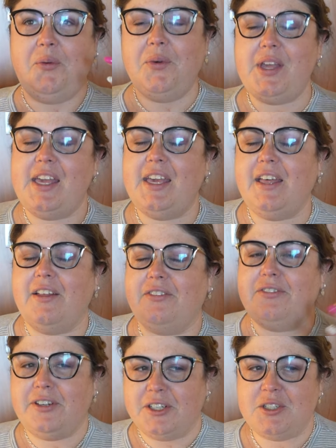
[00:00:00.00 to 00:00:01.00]
we
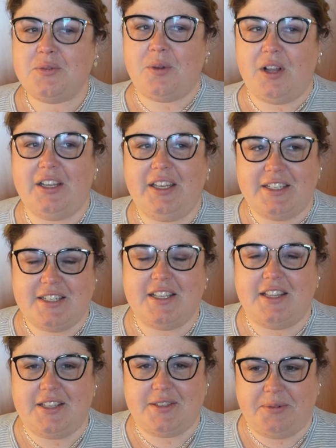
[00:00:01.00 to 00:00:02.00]
first walk into
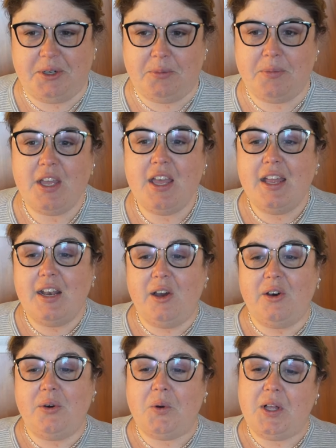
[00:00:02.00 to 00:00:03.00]
this room,
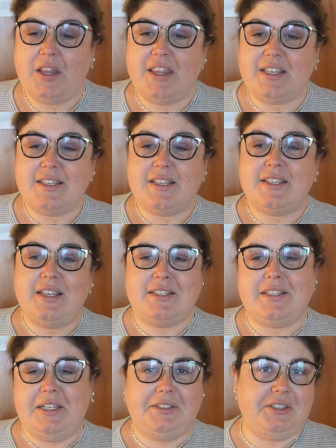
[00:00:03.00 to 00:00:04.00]
now this is a
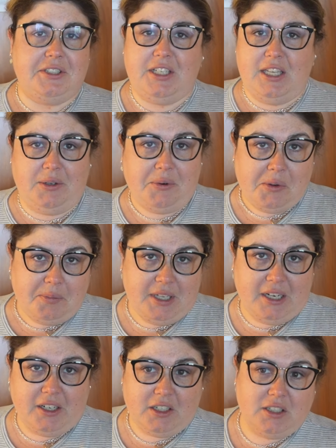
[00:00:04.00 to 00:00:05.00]
standard king room
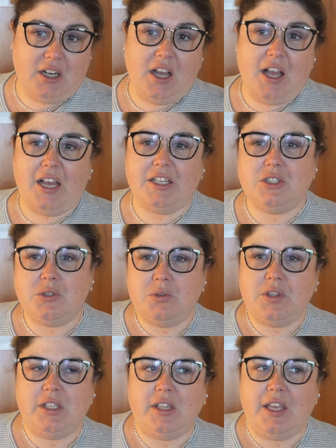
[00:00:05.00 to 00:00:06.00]
here. I do
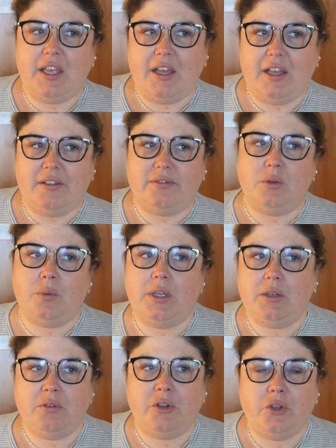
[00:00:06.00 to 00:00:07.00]
think they have
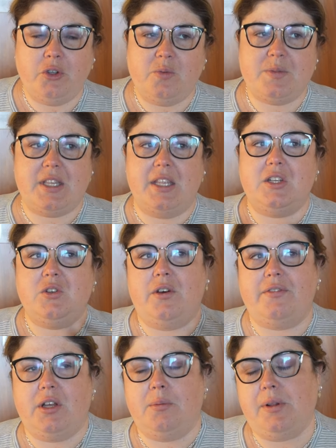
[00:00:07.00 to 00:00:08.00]
queen rooms, they do
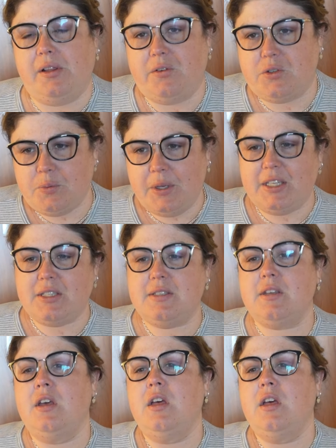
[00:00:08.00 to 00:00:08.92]
have a couple other suites.